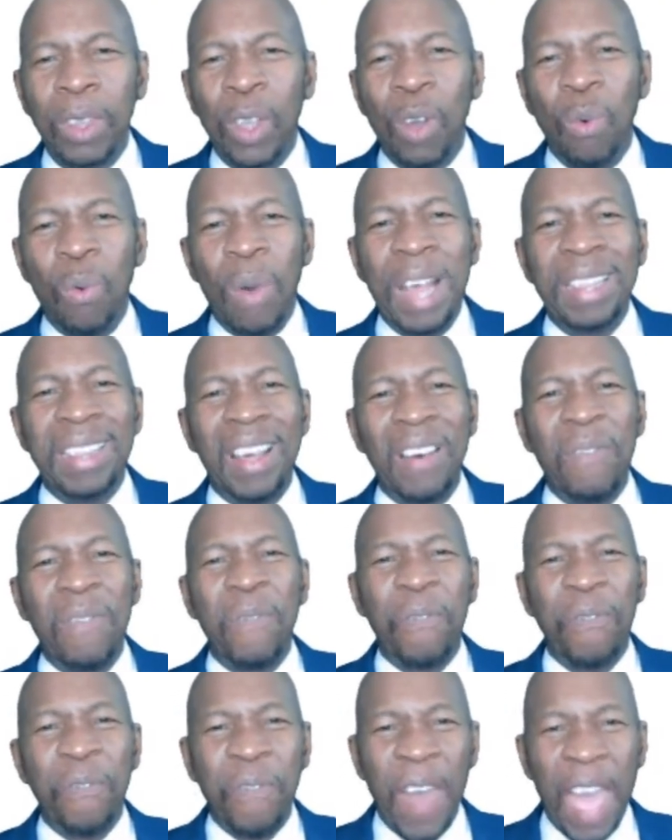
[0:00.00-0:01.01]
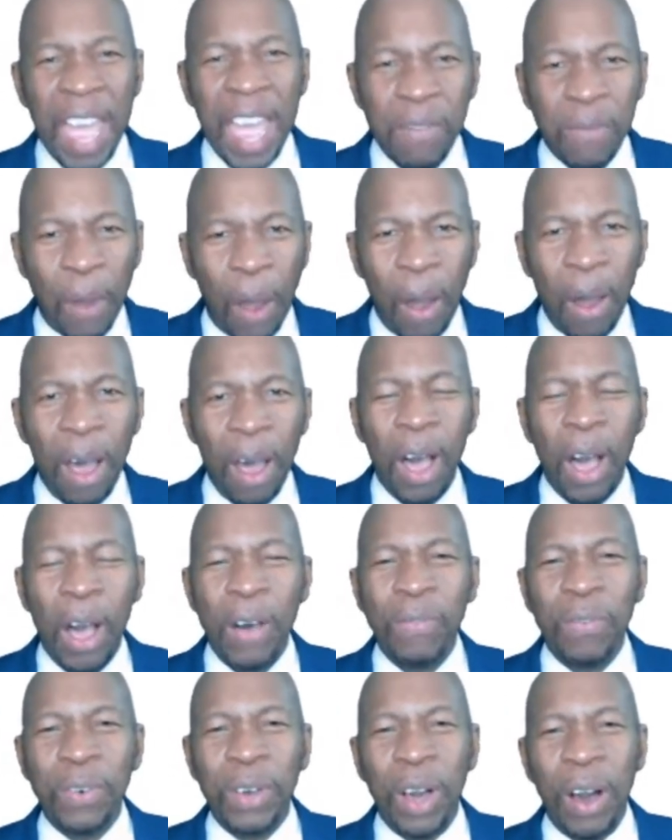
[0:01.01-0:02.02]
when the favor
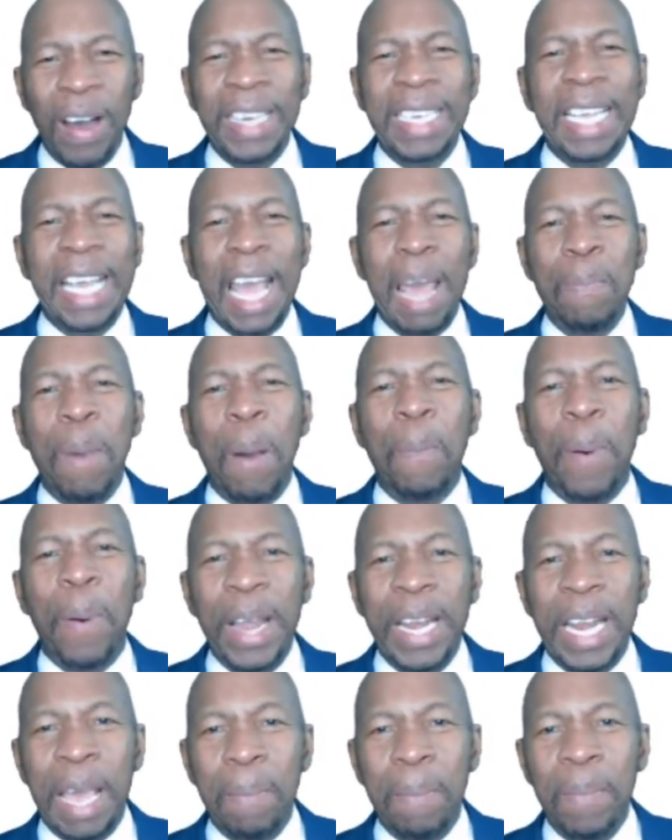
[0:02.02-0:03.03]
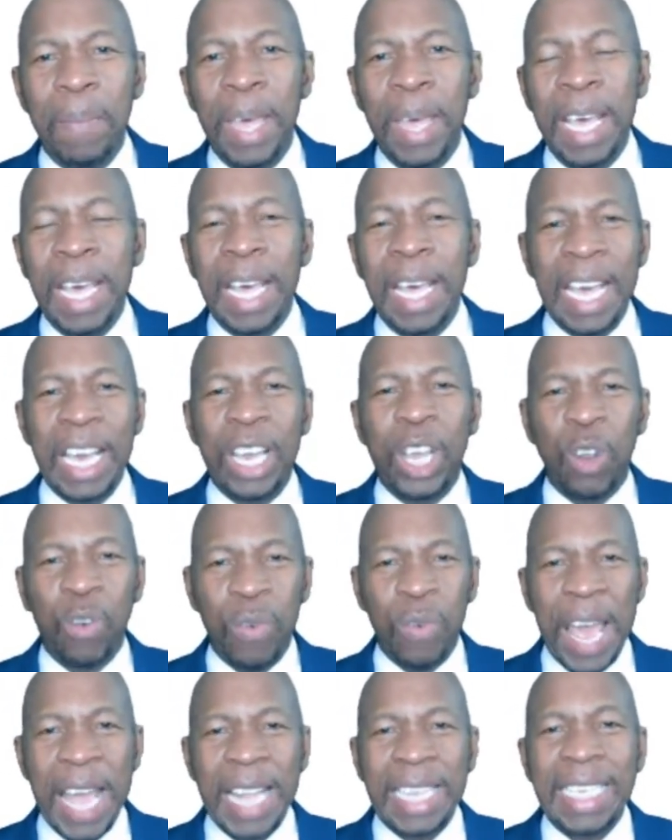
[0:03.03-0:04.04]
of God came upon him, it
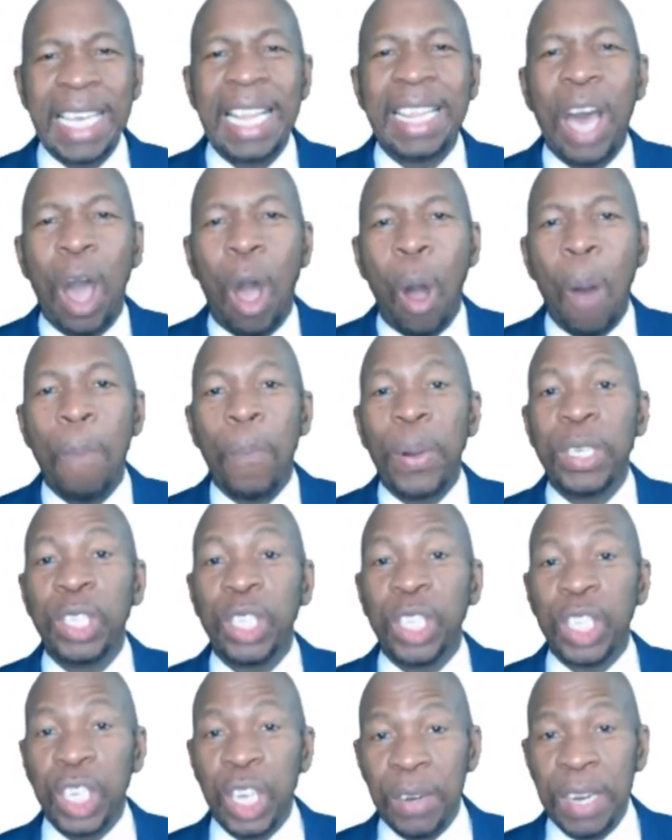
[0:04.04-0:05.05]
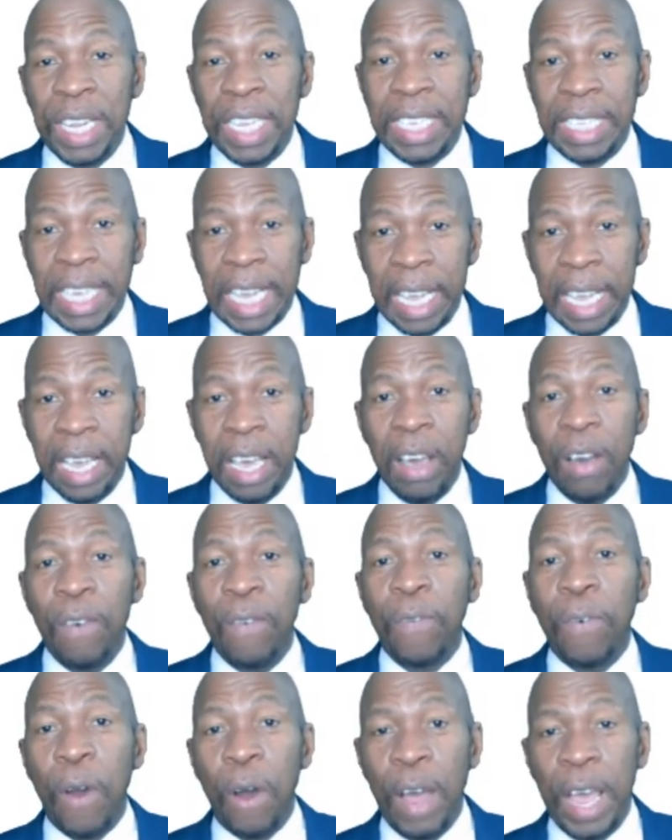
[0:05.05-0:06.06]
created the opportunity
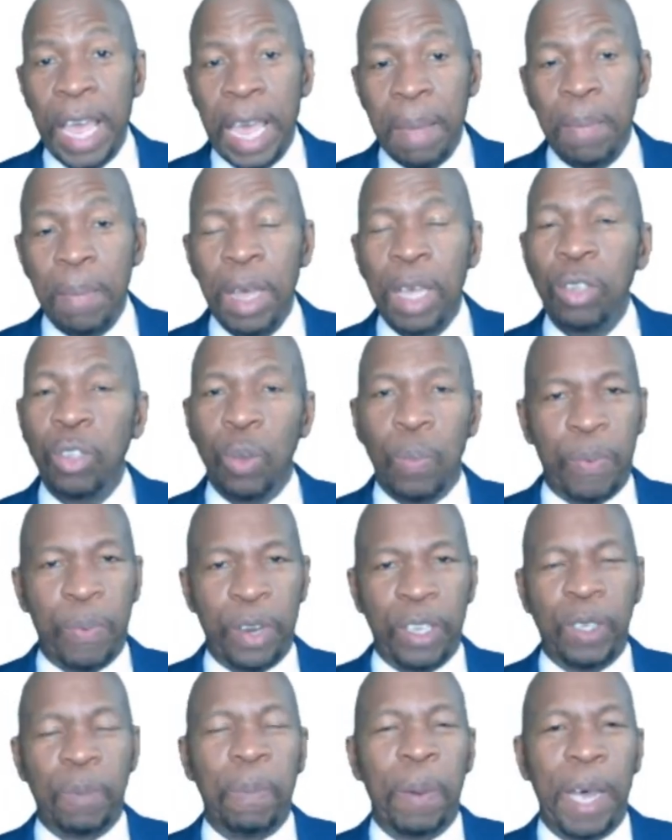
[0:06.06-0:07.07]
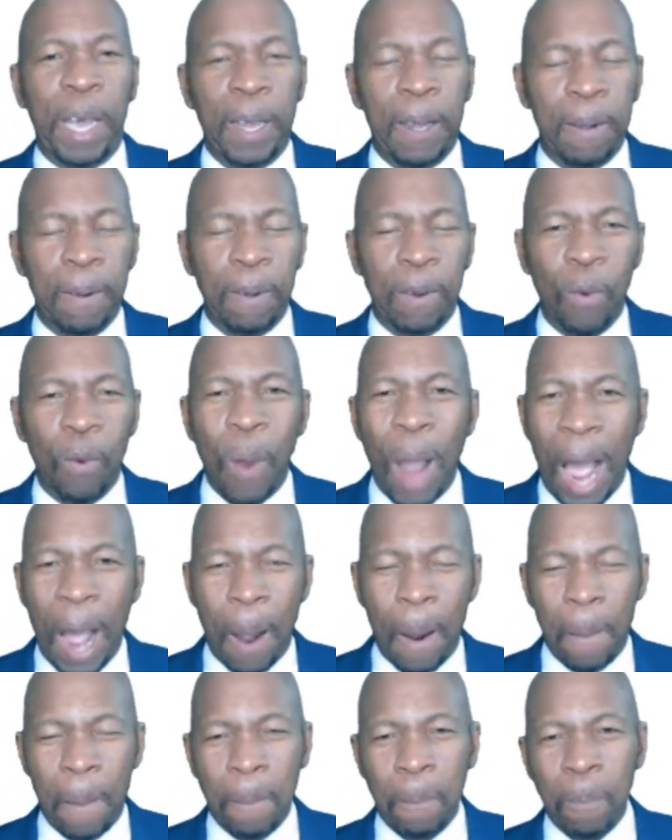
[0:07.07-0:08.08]
for him to prosper.
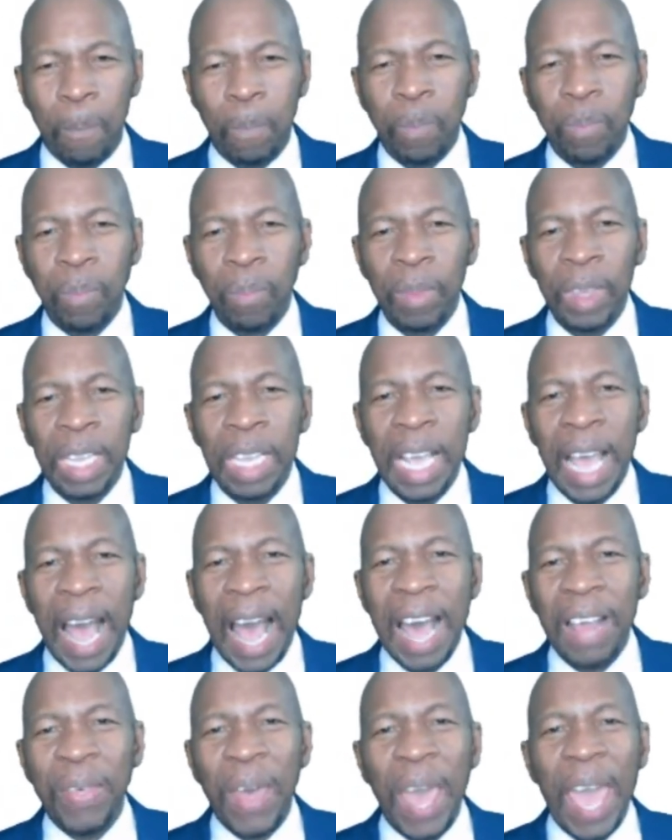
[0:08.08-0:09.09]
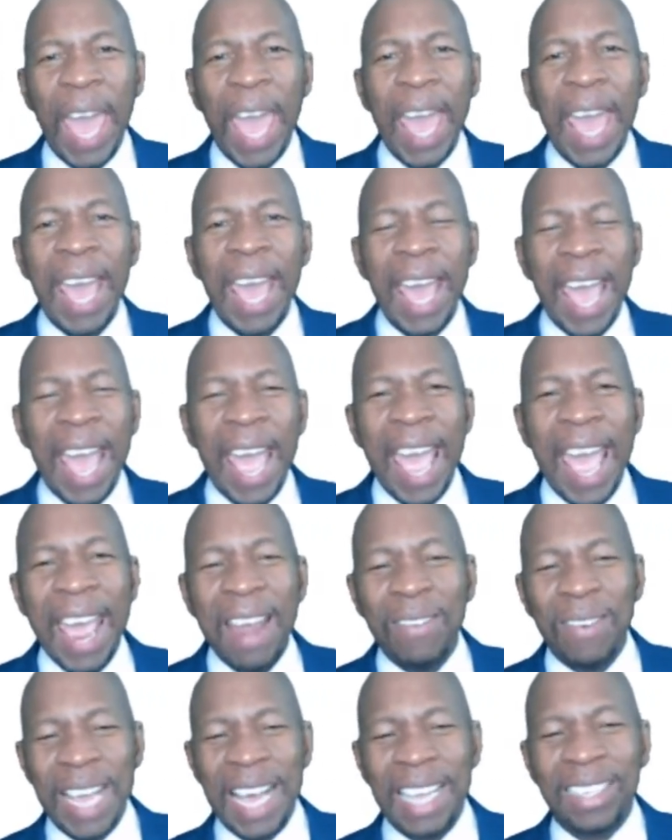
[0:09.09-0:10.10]
Wow. Are there
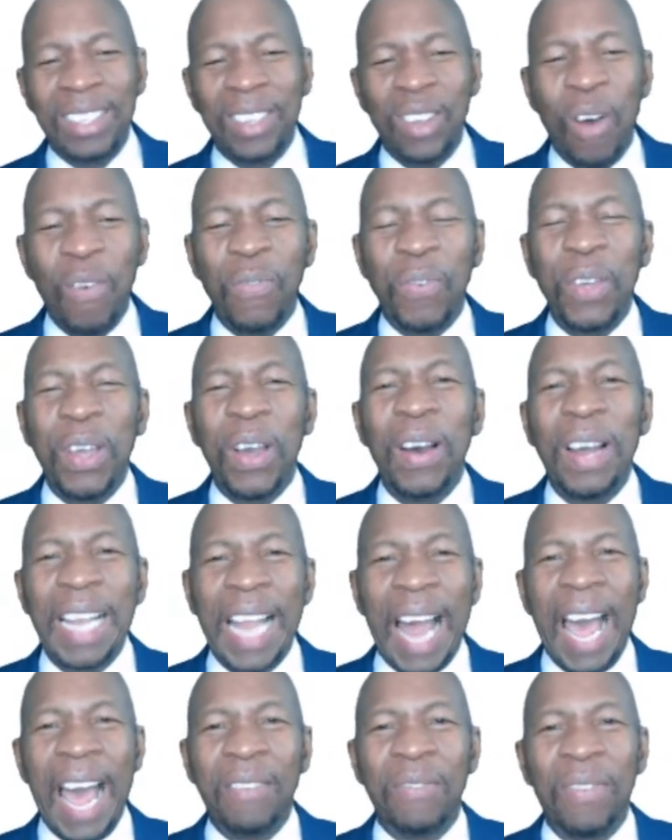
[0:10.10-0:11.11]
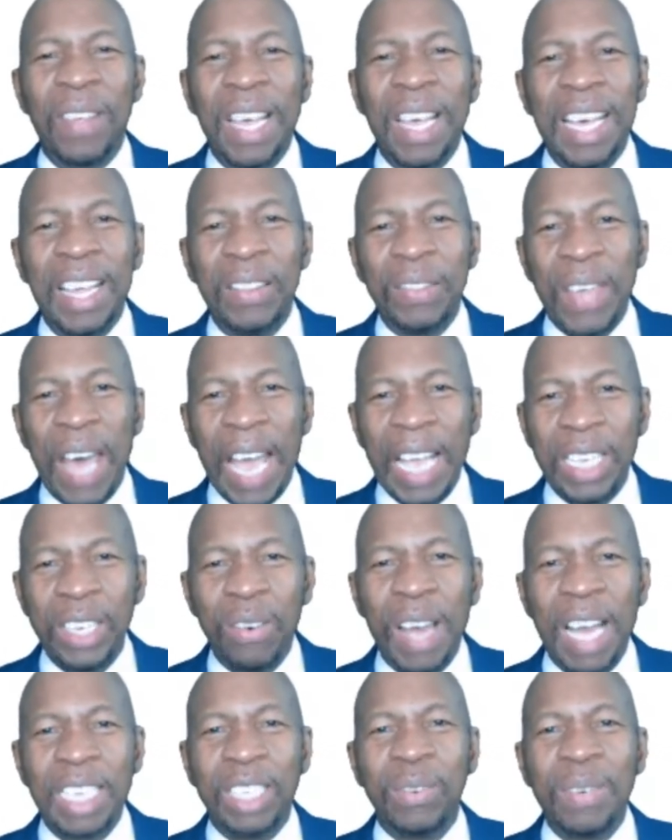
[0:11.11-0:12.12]
areas of your life that
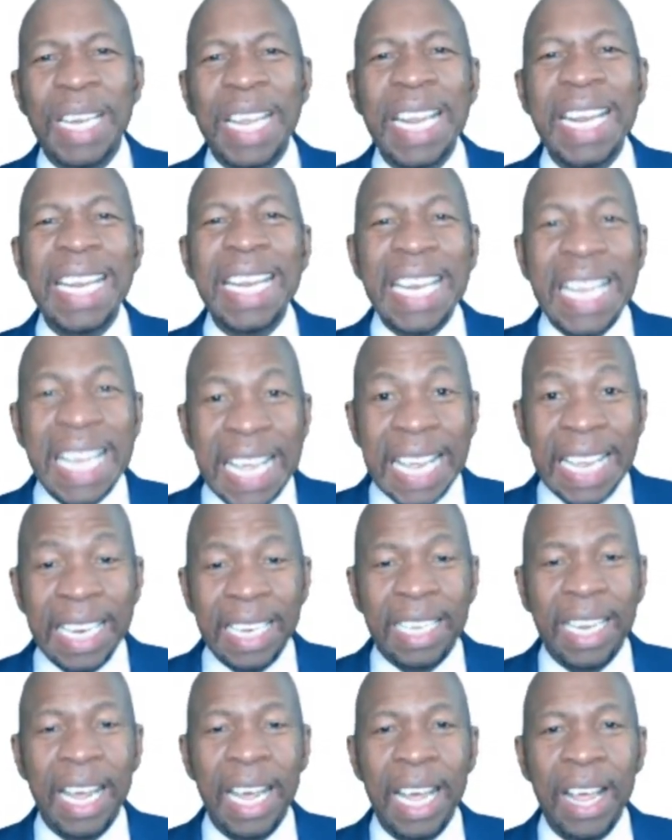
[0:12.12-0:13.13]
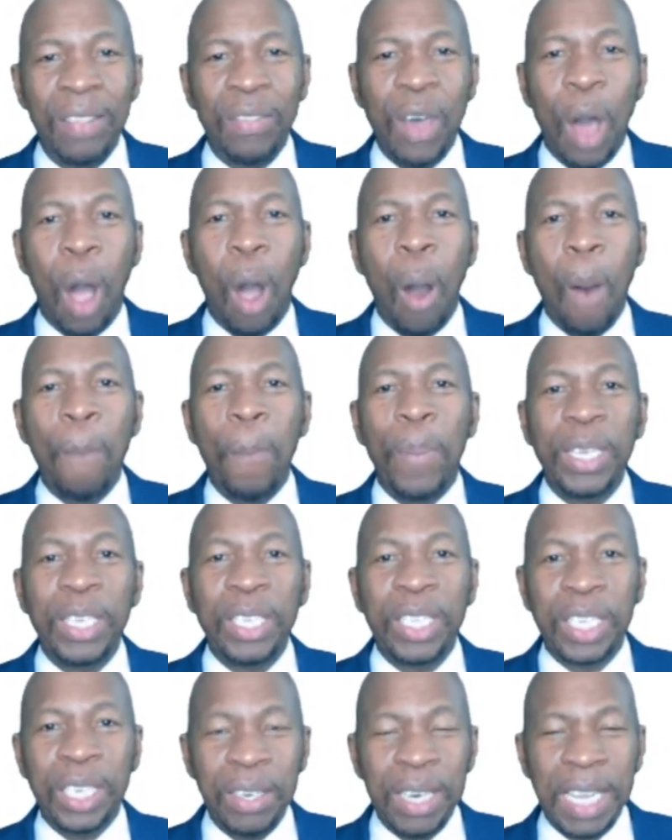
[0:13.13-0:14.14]
you actually need the
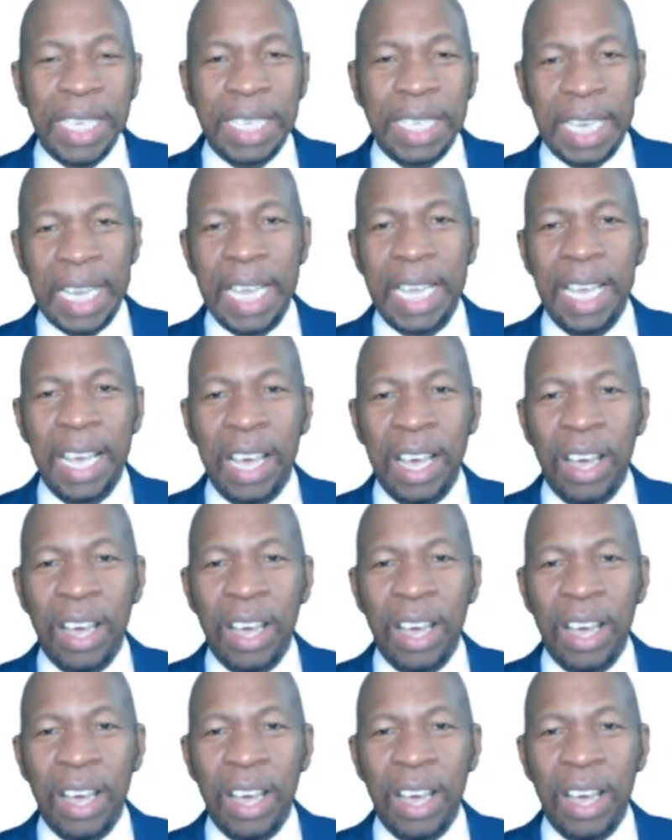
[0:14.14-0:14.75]
opportunity